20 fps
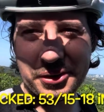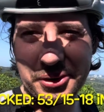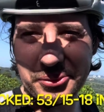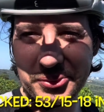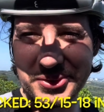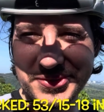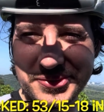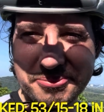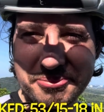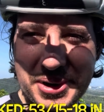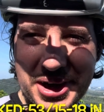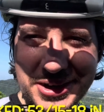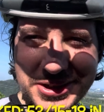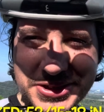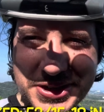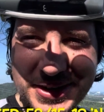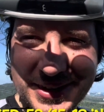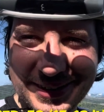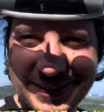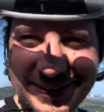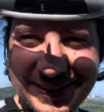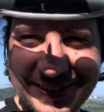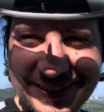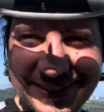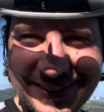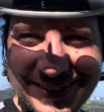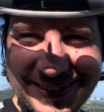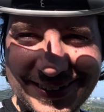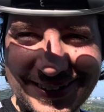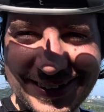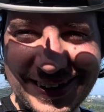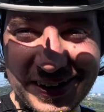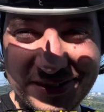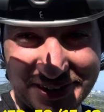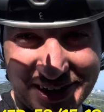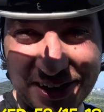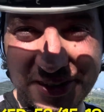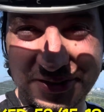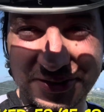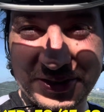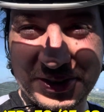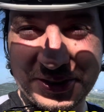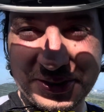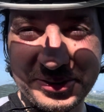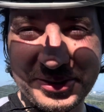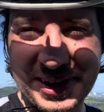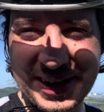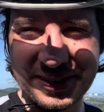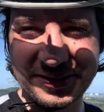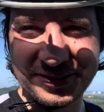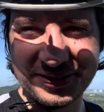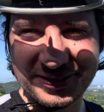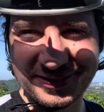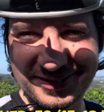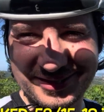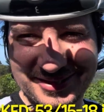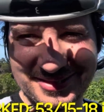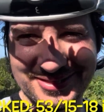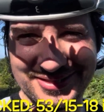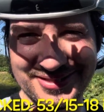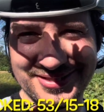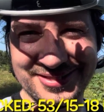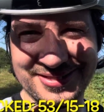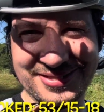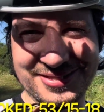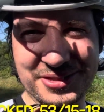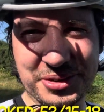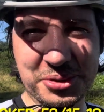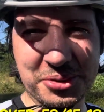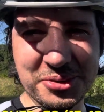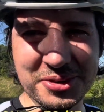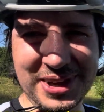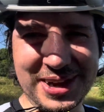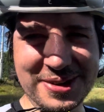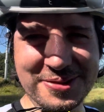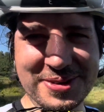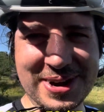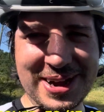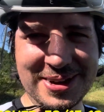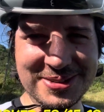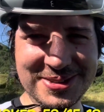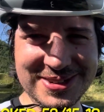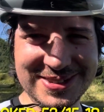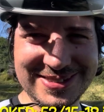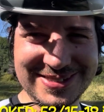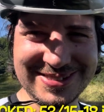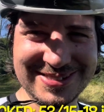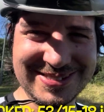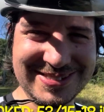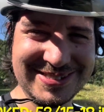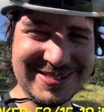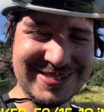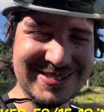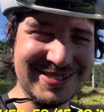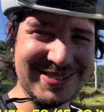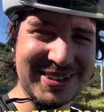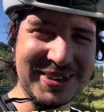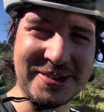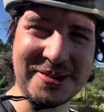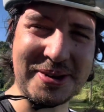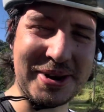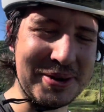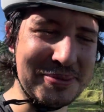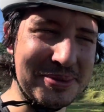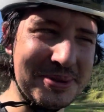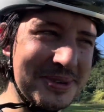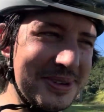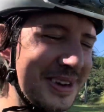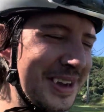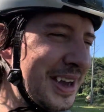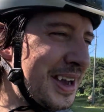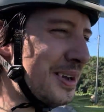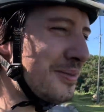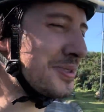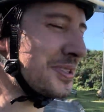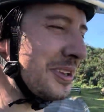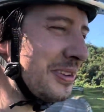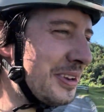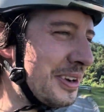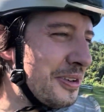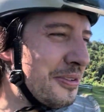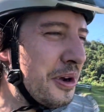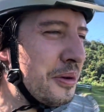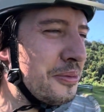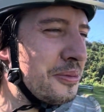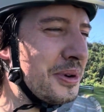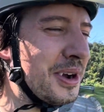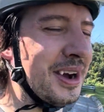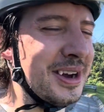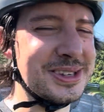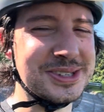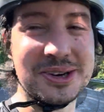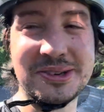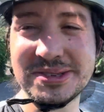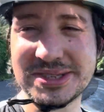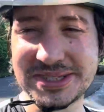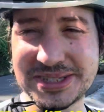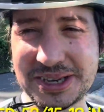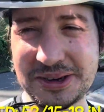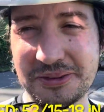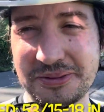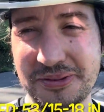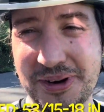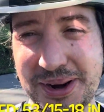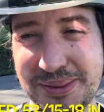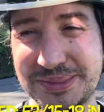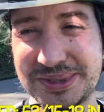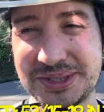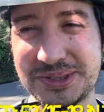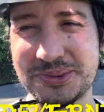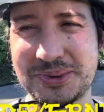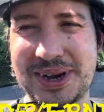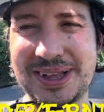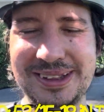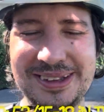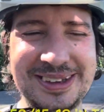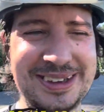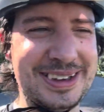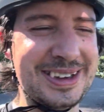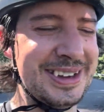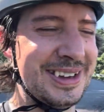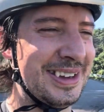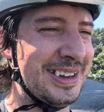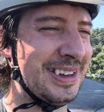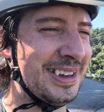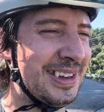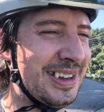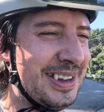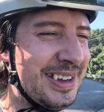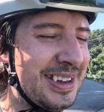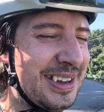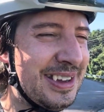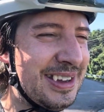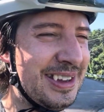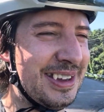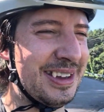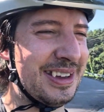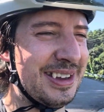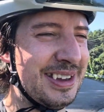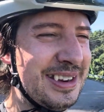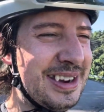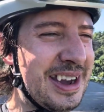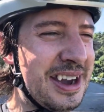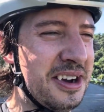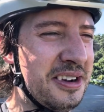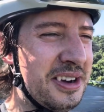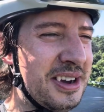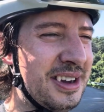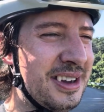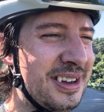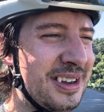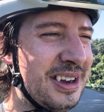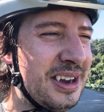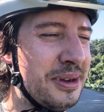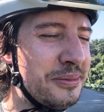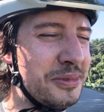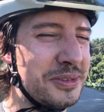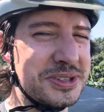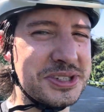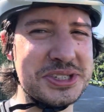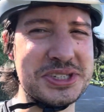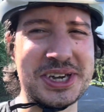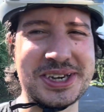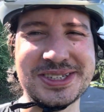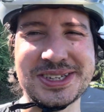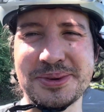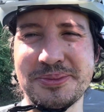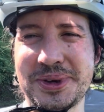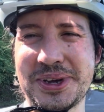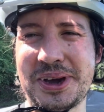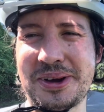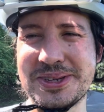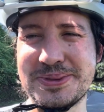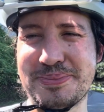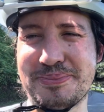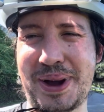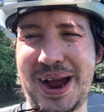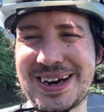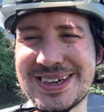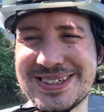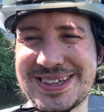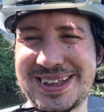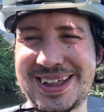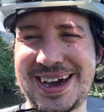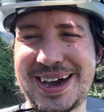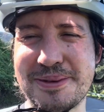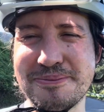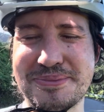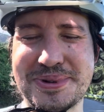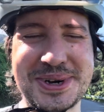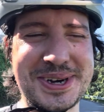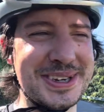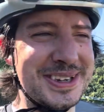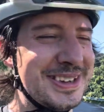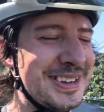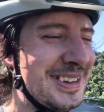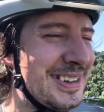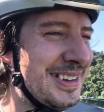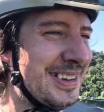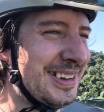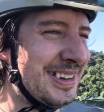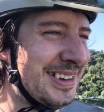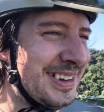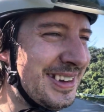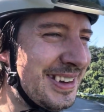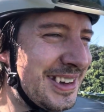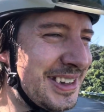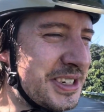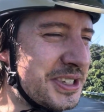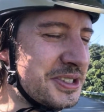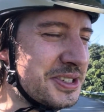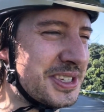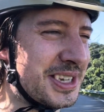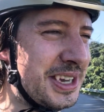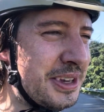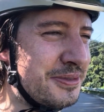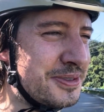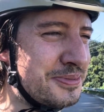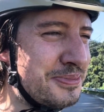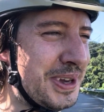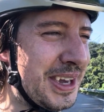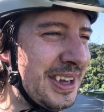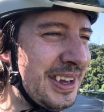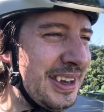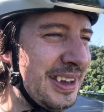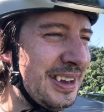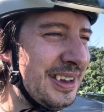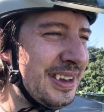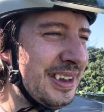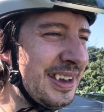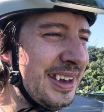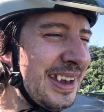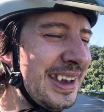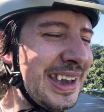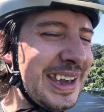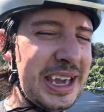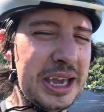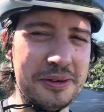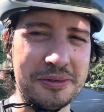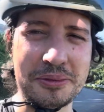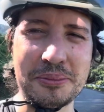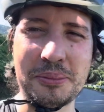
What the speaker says: it wasn't much. And they used to do this all year round. Incredible, absolutely incredible, guys, on steel frames as well. Now, I'm not suggesting we go back to that, but it just gives me even